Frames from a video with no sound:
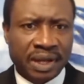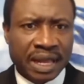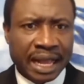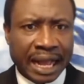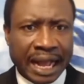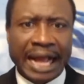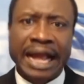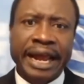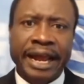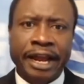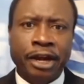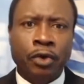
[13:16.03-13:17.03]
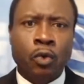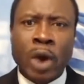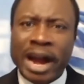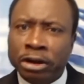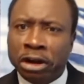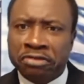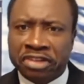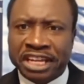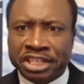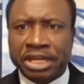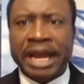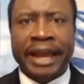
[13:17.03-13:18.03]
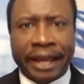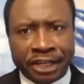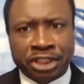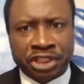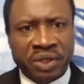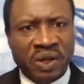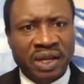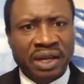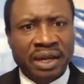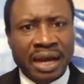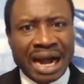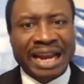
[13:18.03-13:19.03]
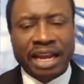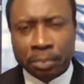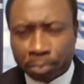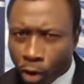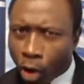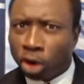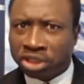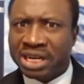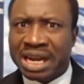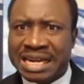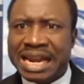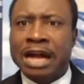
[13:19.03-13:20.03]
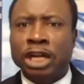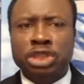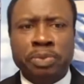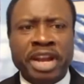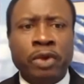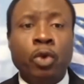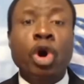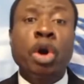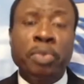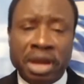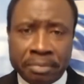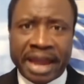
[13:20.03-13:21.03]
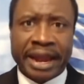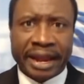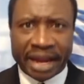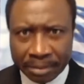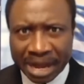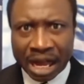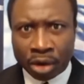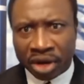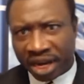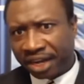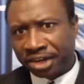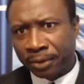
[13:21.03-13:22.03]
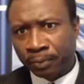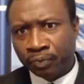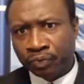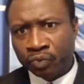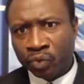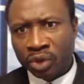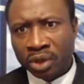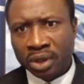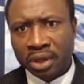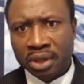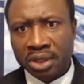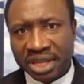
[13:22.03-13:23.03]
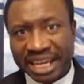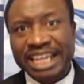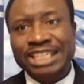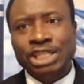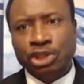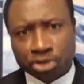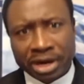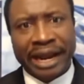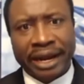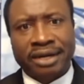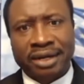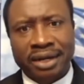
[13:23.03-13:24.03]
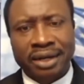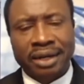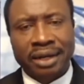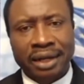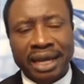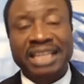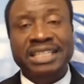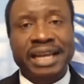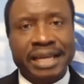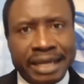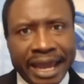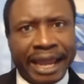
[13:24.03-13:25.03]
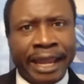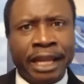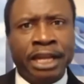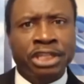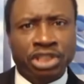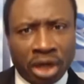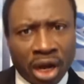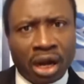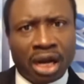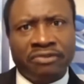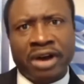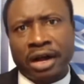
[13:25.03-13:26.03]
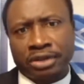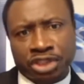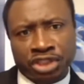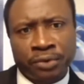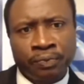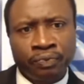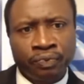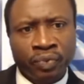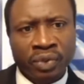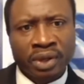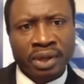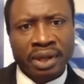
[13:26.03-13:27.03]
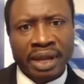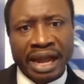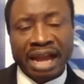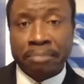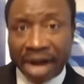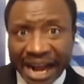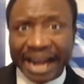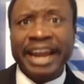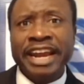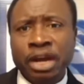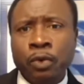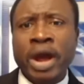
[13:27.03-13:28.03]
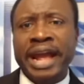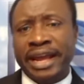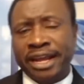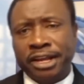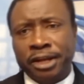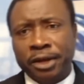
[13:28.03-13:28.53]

And one of these days, an important announcement will be made about it. This threat is against all of us. And by the way,